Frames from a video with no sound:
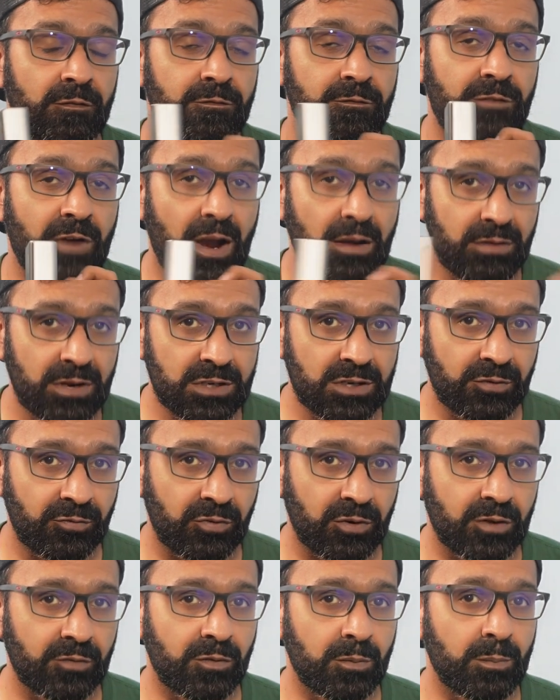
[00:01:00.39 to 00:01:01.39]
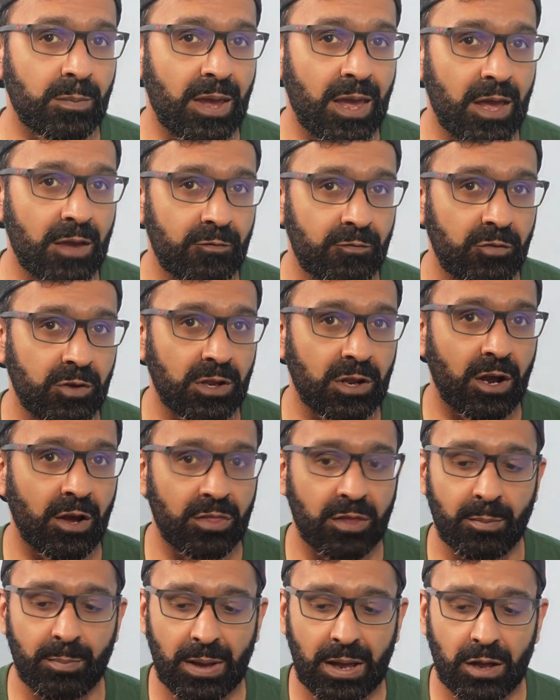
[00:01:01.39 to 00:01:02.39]
very different from every
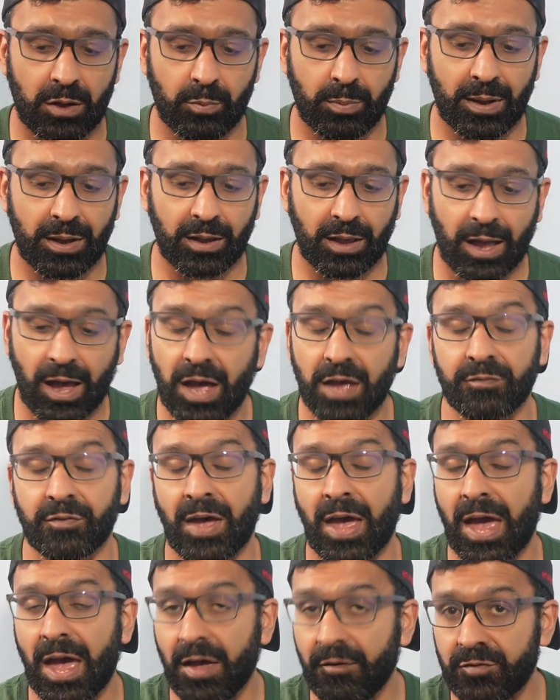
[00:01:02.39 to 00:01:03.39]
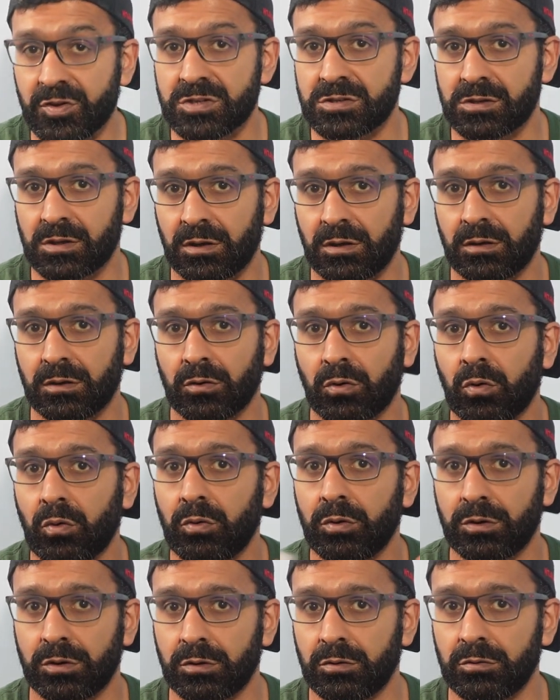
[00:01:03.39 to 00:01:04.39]
other power bank I've ever seen
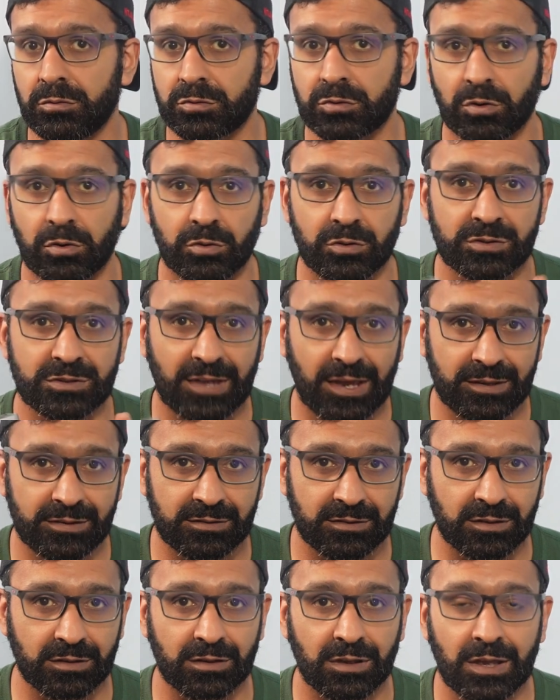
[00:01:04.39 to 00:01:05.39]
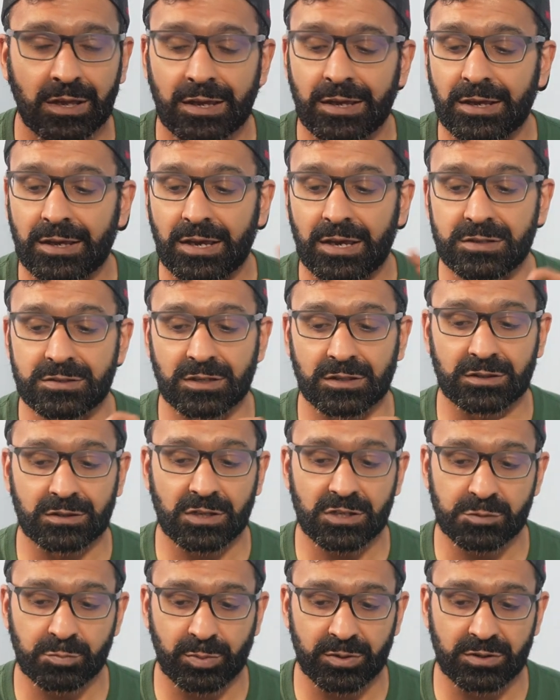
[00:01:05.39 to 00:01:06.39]
or used or tested is that
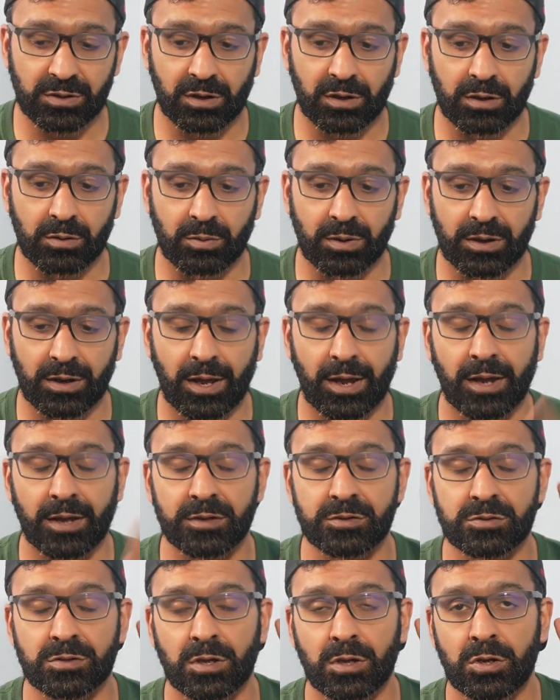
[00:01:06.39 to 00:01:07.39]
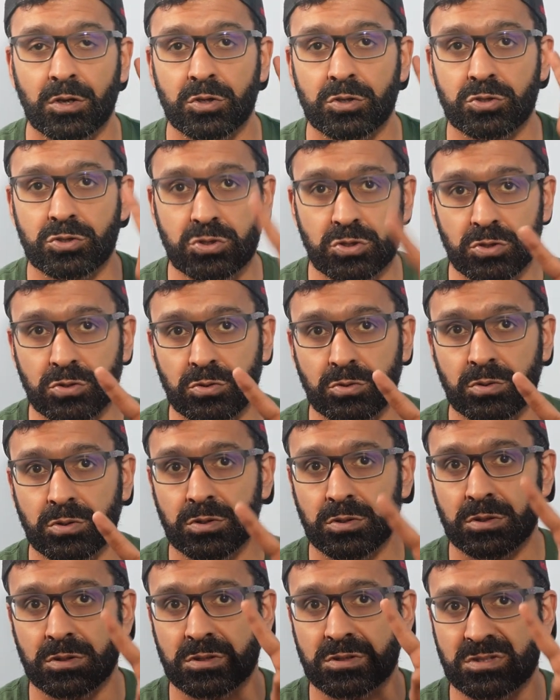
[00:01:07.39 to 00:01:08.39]
this particular one has two
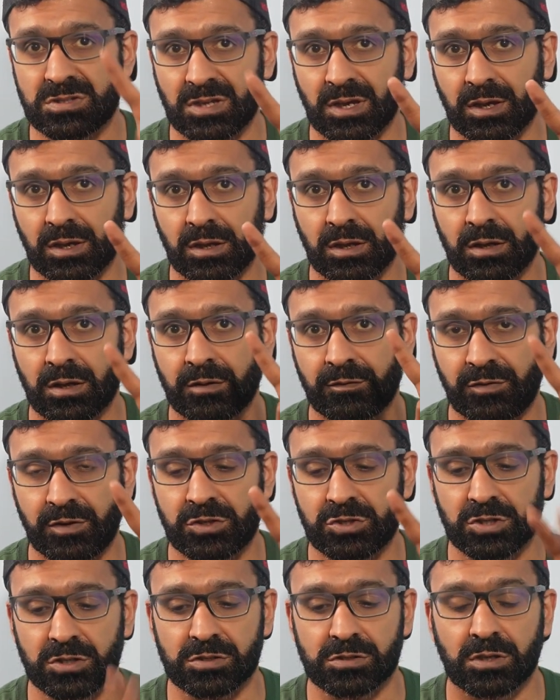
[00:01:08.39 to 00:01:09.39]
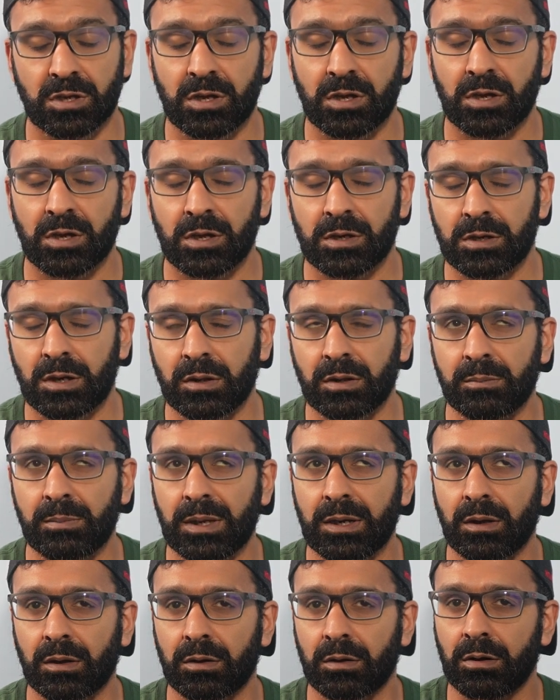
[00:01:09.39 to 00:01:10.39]
sick features. Now they
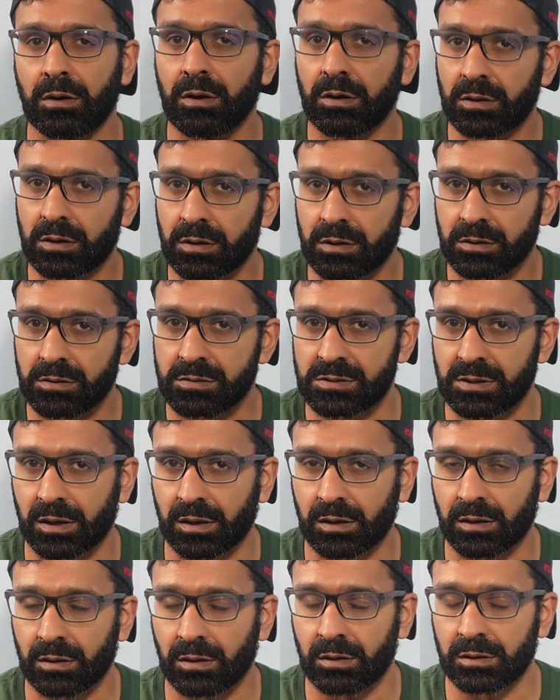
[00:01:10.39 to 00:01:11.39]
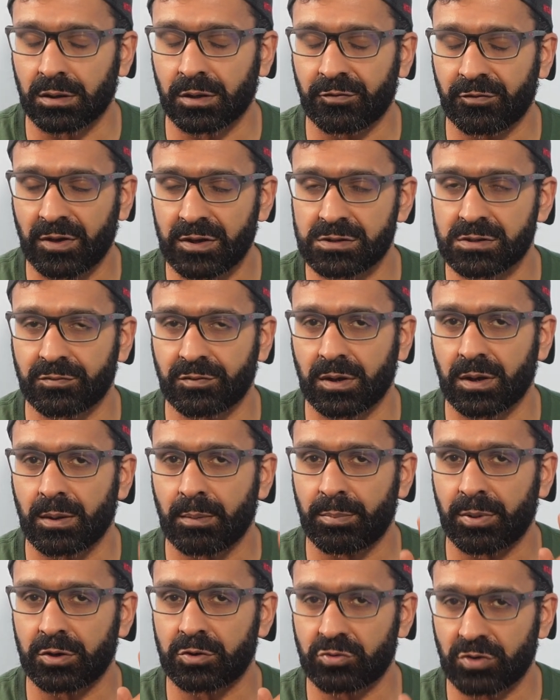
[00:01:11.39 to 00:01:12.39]
may not look sick on the face of it,
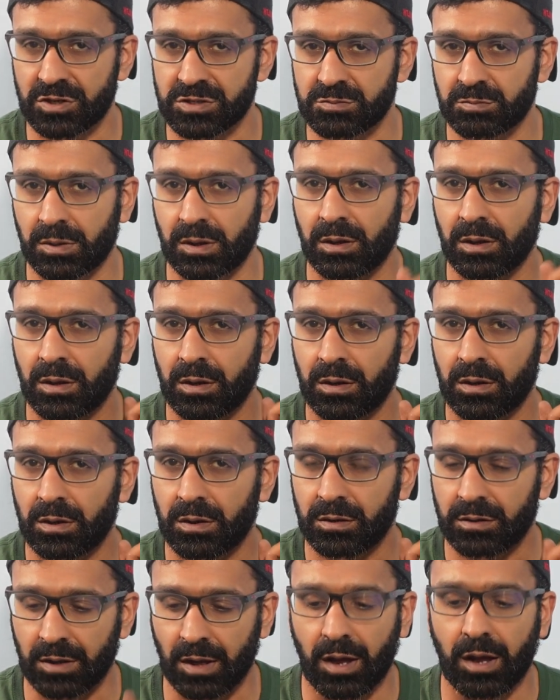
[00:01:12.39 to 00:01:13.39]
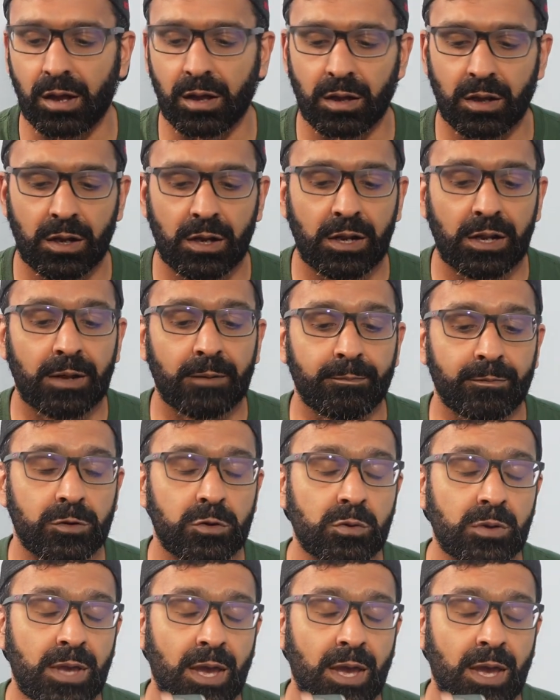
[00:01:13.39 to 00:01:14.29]
but trust me, they are. You